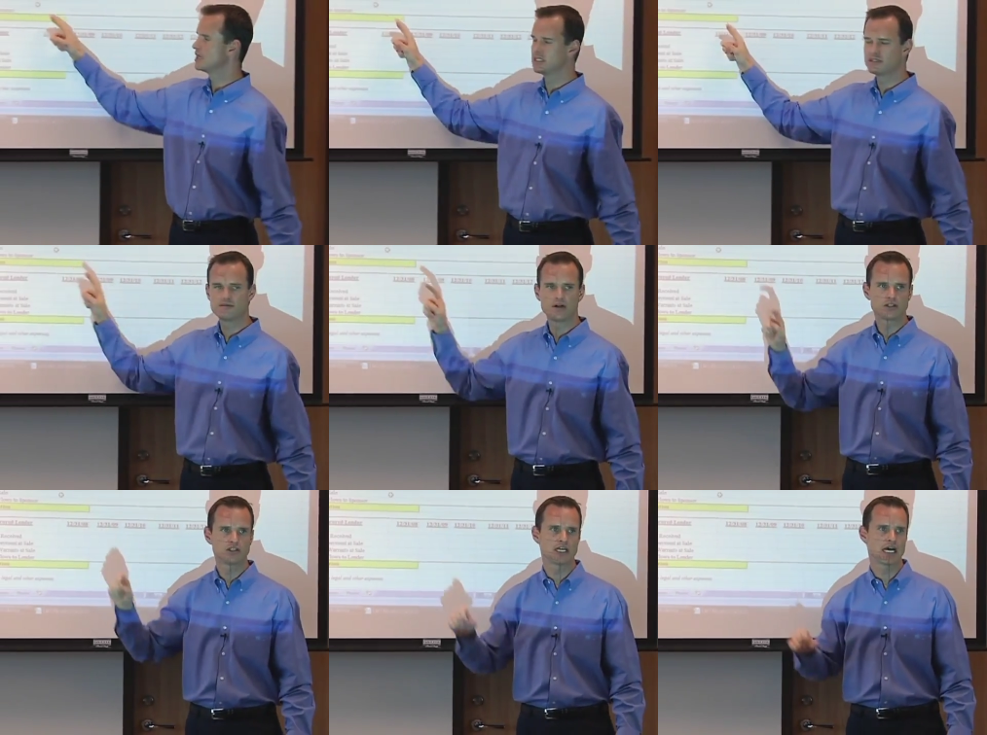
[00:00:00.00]
nice
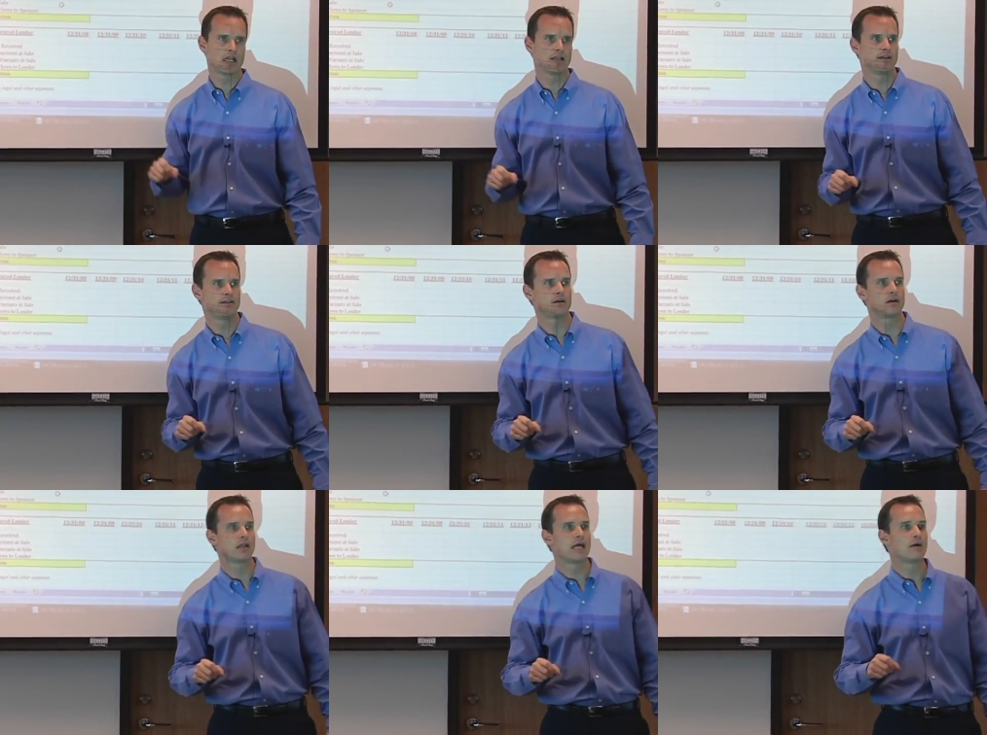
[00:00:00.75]
functionality that
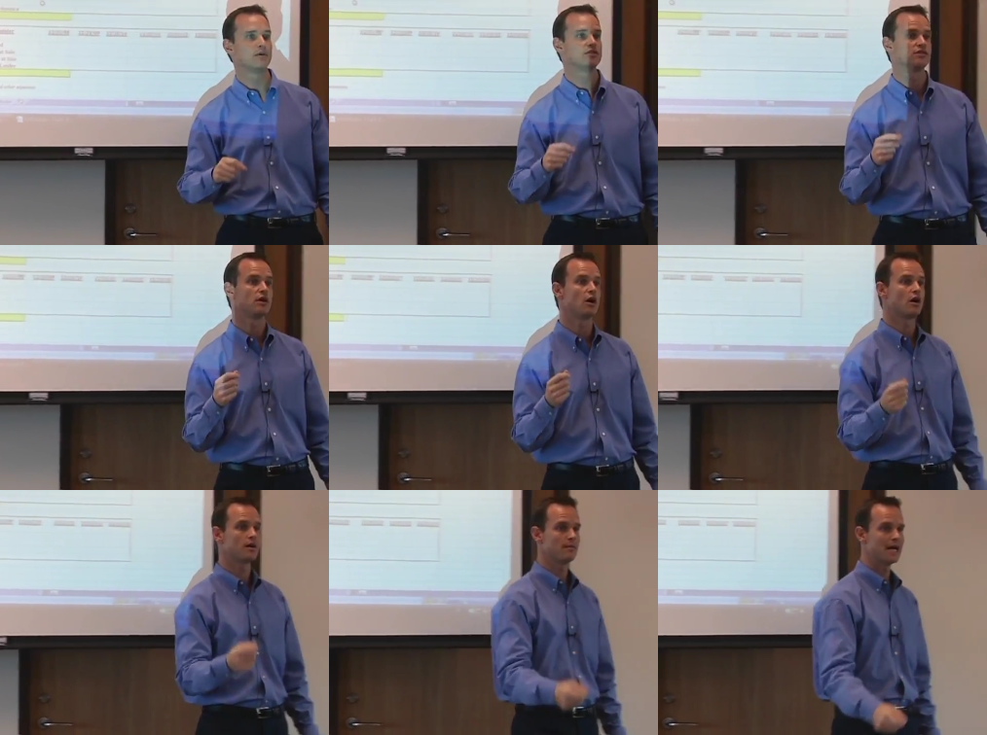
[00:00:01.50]
allow us to
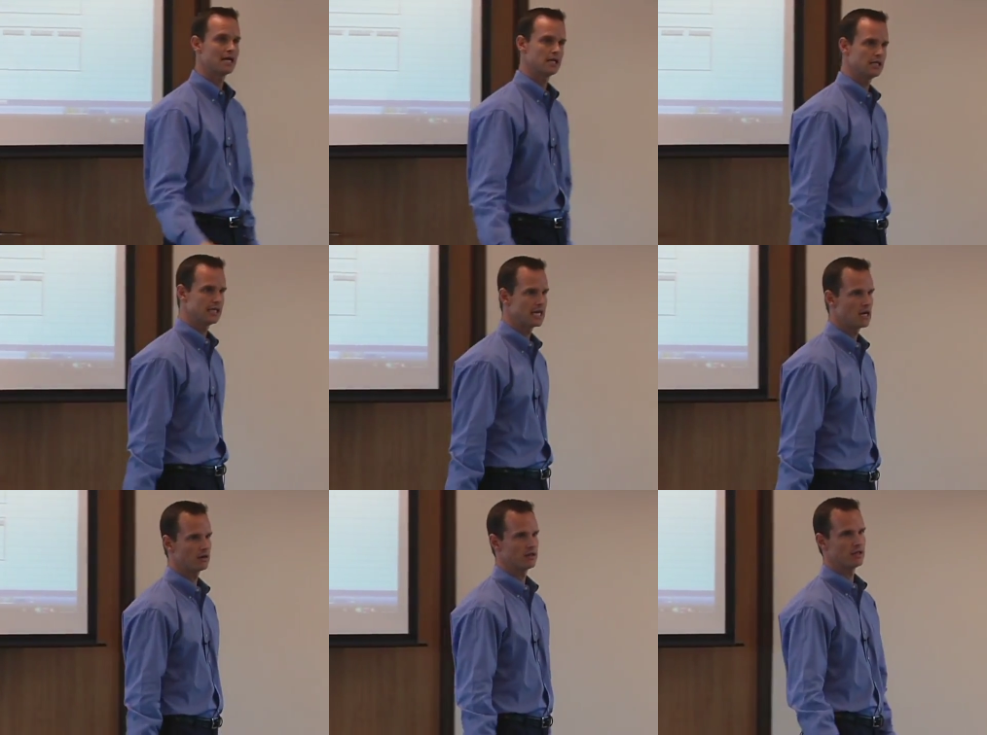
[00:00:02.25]
automatically
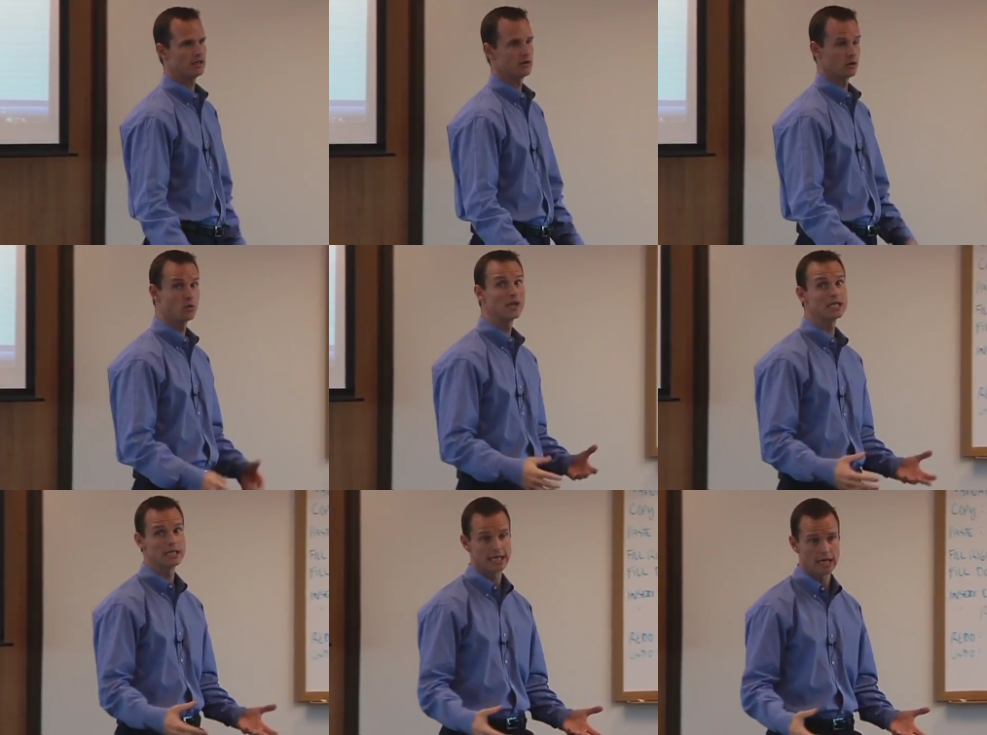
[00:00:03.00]
calculate or
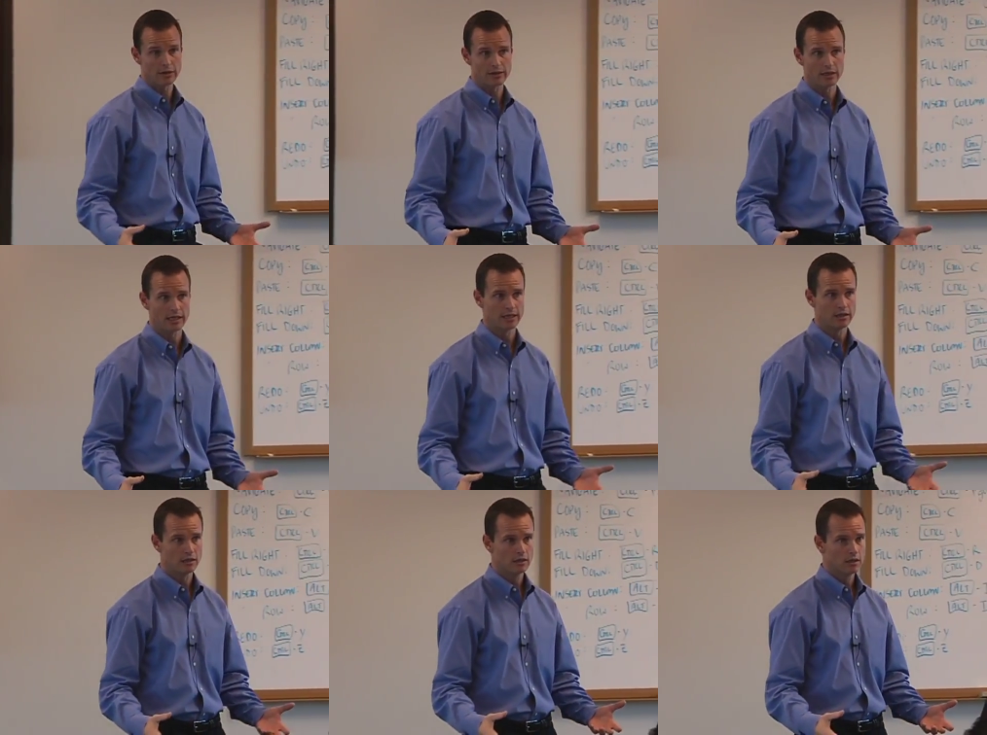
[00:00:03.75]
quickly calculate
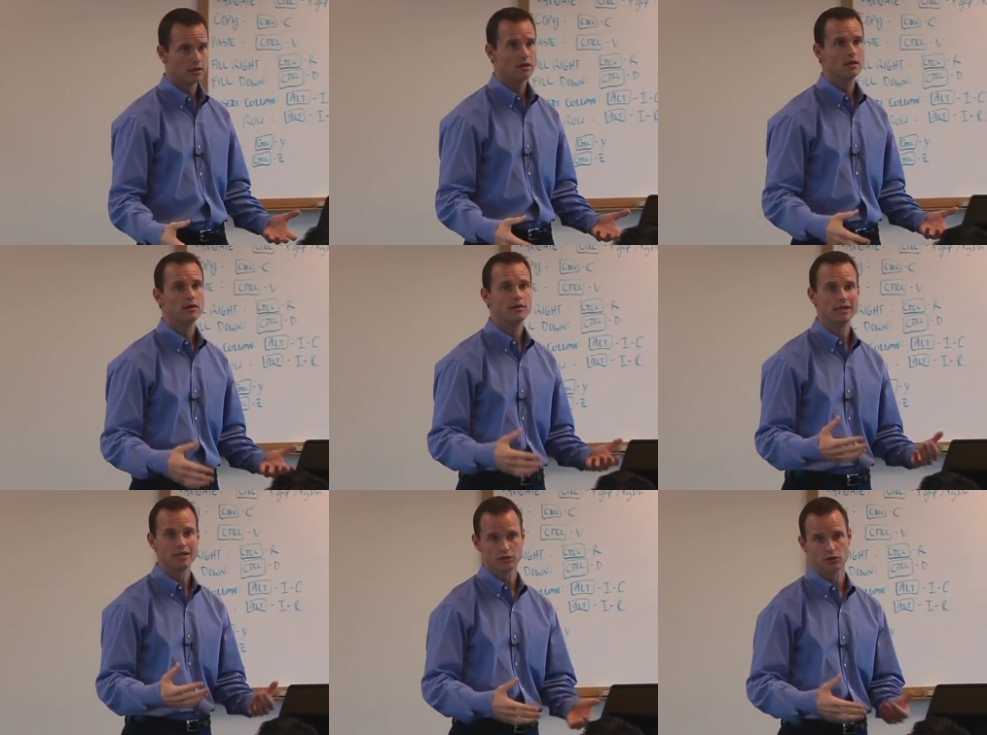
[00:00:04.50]

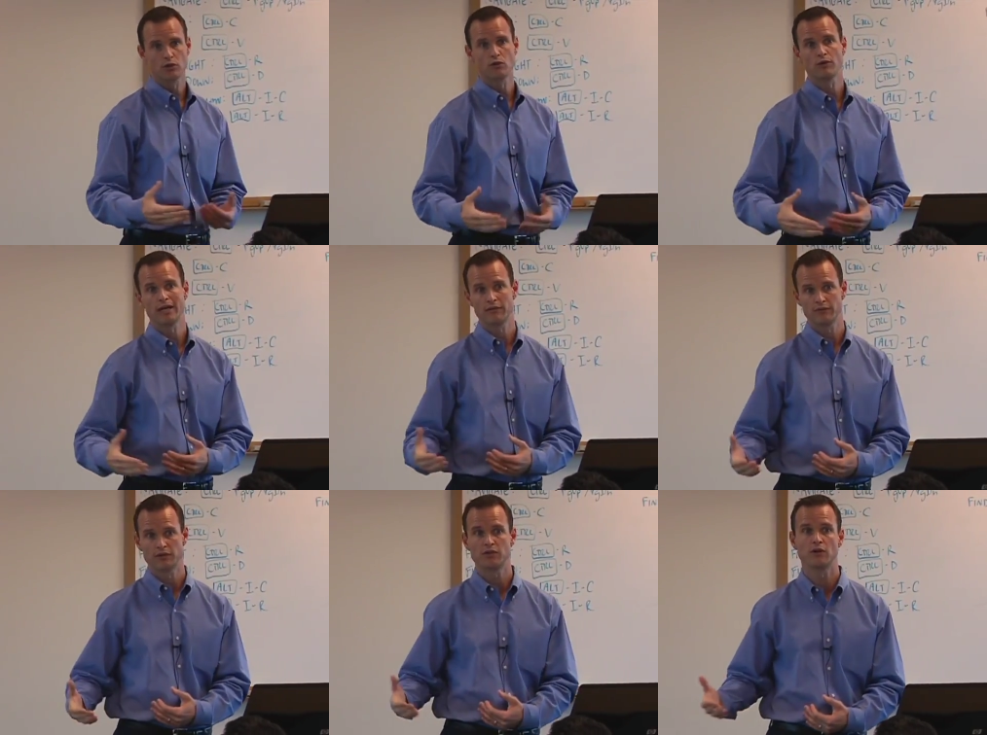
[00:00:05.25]
the internal rate
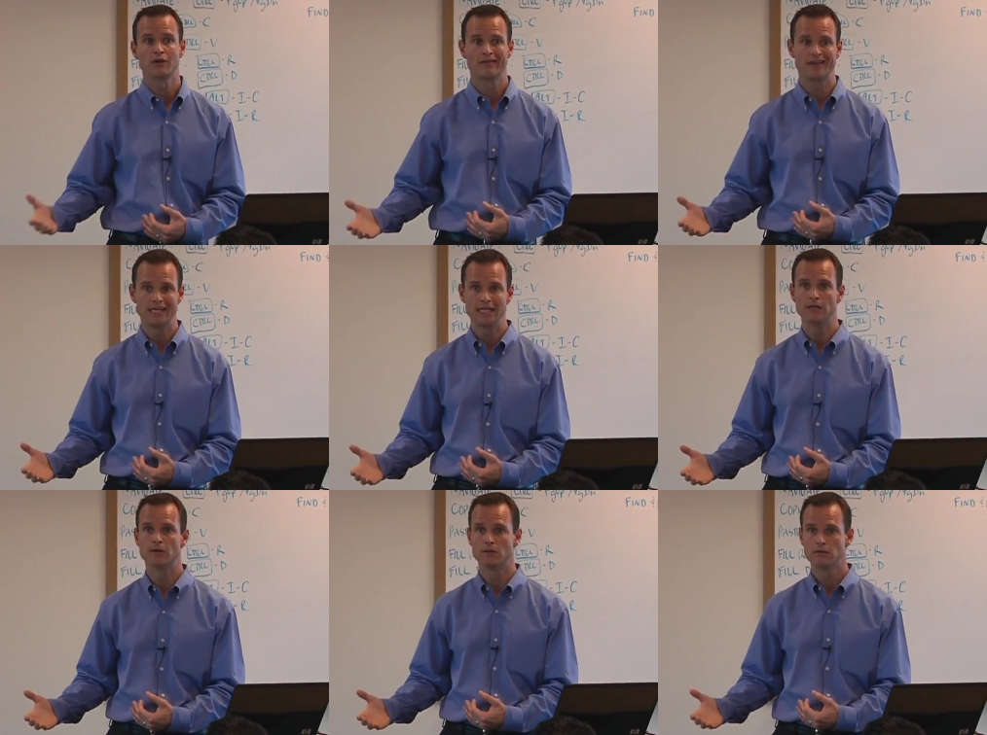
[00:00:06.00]
of return on the
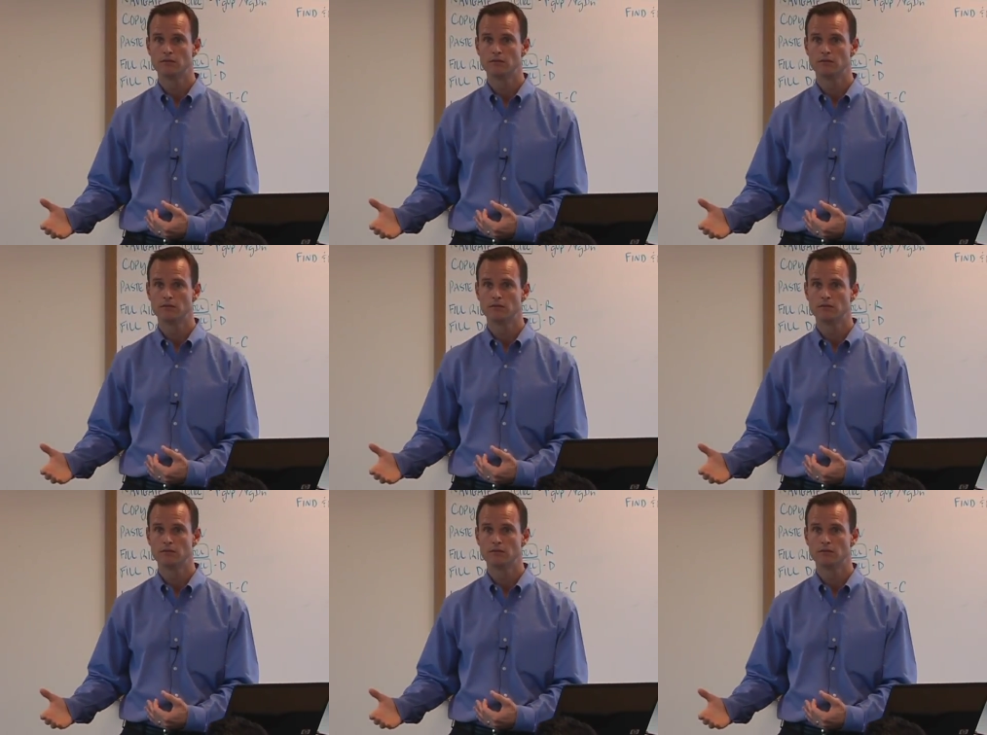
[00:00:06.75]
deal